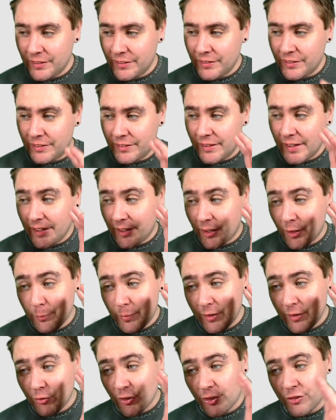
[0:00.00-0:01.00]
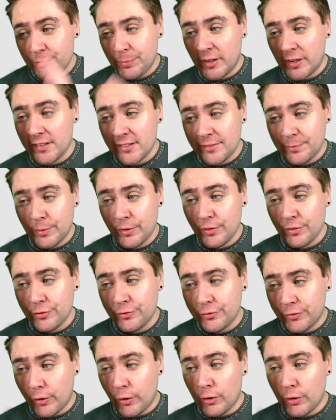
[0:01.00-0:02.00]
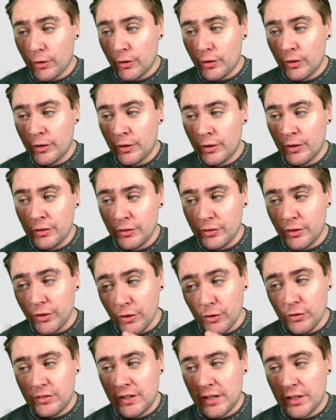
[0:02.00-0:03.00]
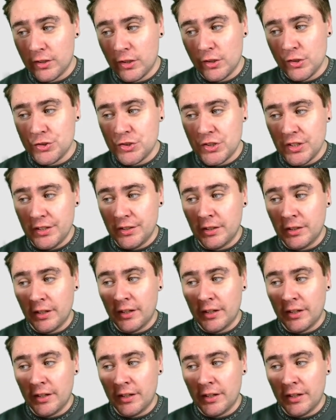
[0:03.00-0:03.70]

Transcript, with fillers: they're going to be responsible for the new technology